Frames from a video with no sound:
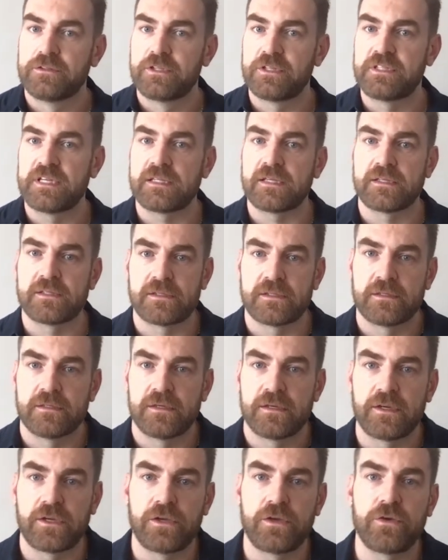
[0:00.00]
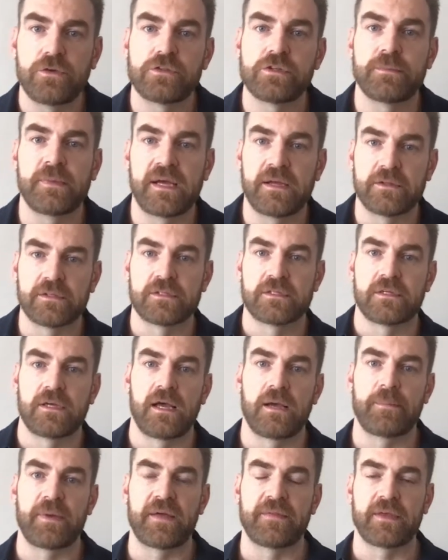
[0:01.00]
to tell us huge amounts
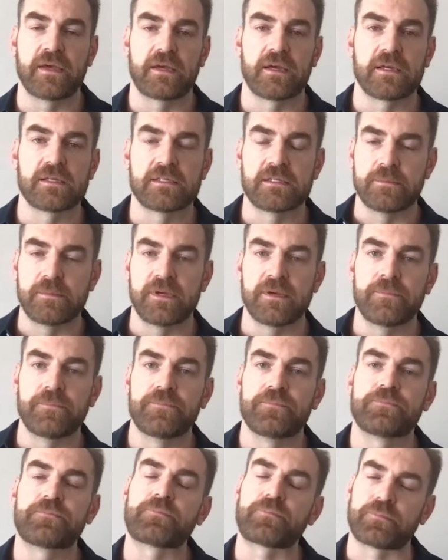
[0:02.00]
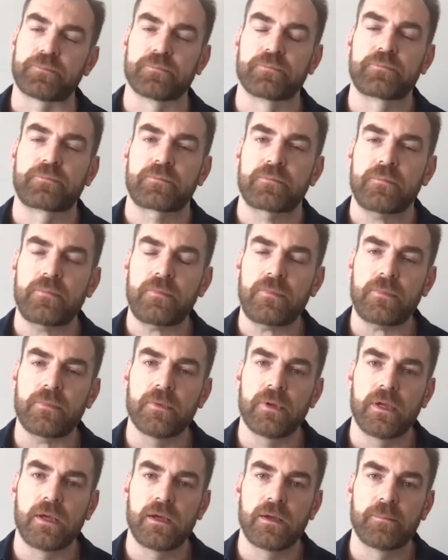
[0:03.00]
about that customer.
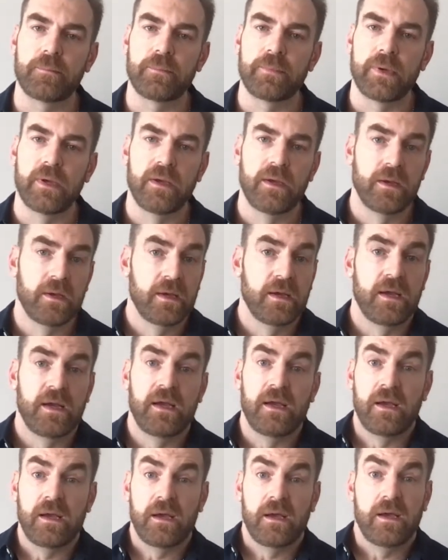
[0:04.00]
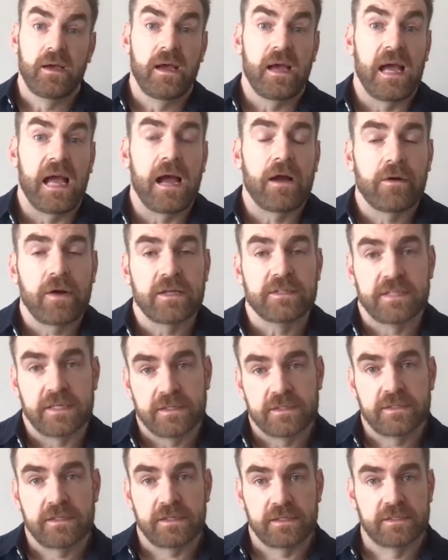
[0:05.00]
Our
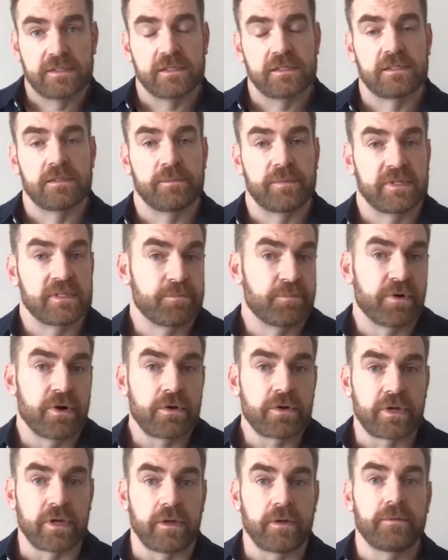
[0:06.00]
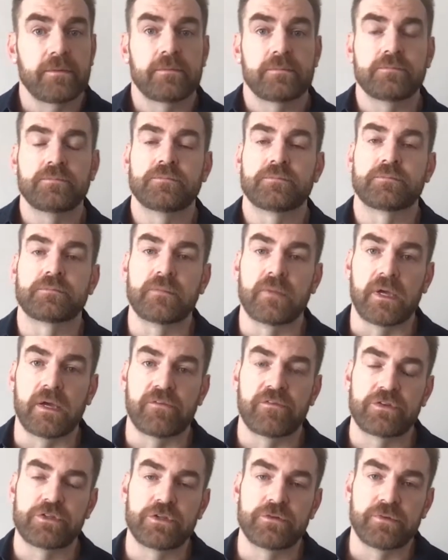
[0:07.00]
identity system is broken
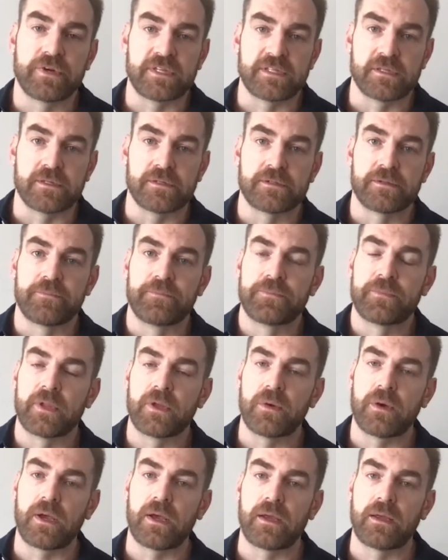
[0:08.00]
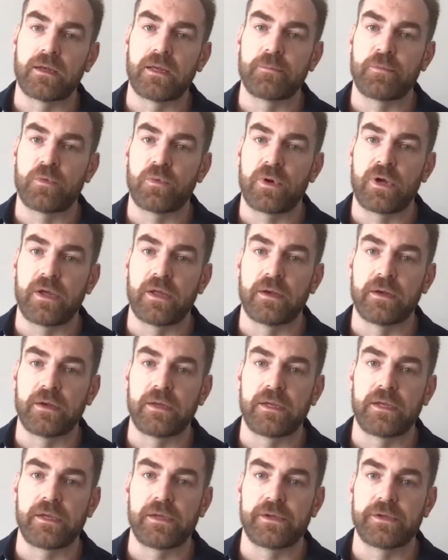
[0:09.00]
for two reasons. Number one
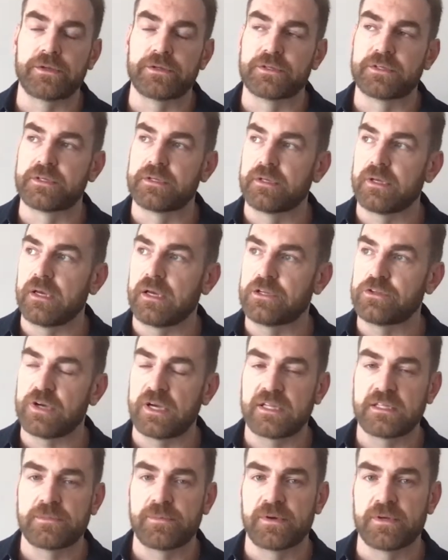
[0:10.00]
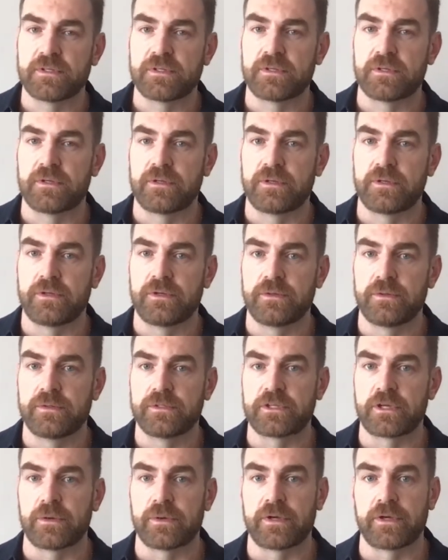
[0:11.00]
is a trans person
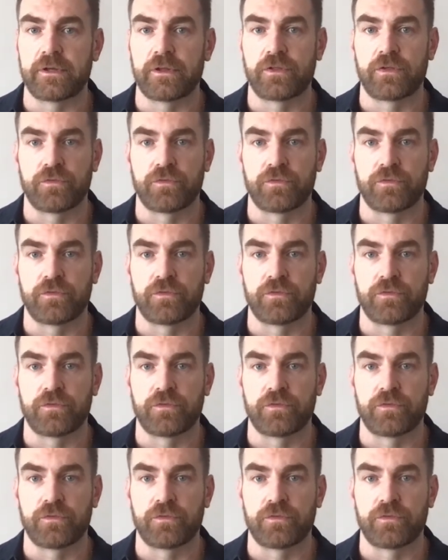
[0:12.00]
who's going